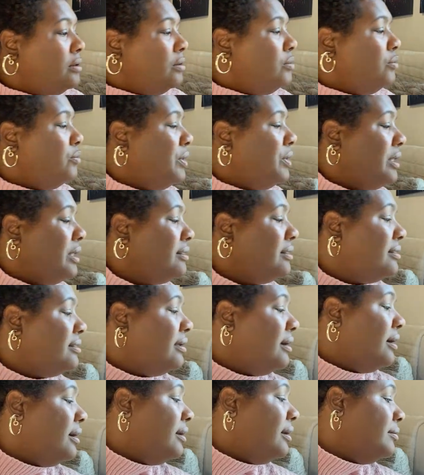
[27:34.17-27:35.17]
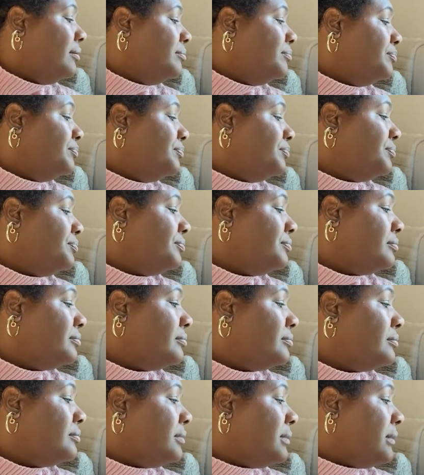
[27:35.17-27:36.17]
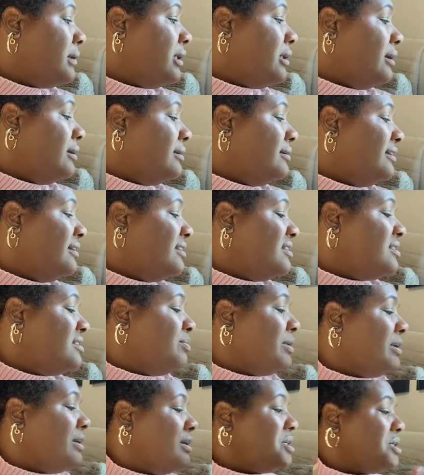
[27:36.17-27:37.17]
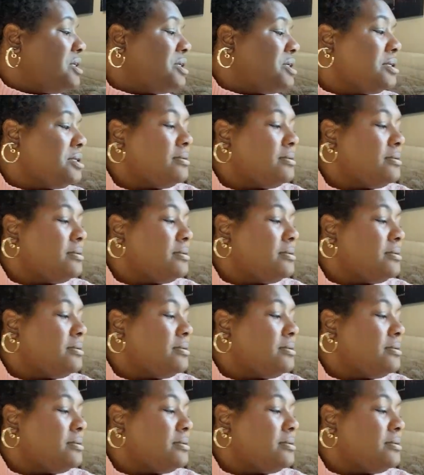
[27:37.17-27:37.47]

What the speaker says: with a dense brush